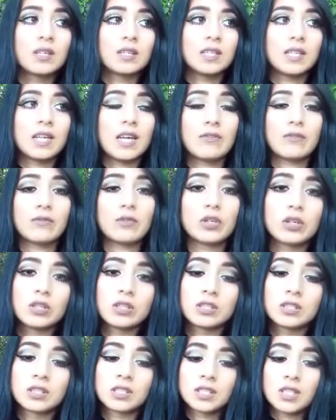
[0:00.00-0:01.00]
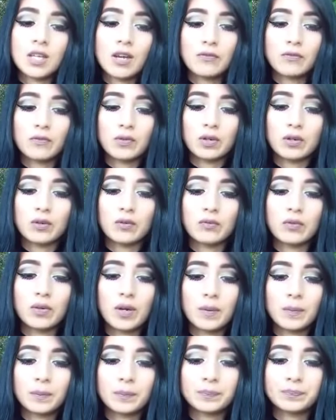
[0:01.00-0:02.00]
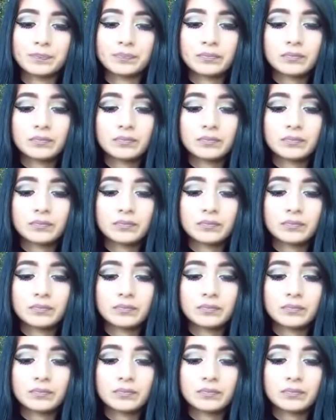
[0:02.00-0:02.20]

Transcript: never suffer from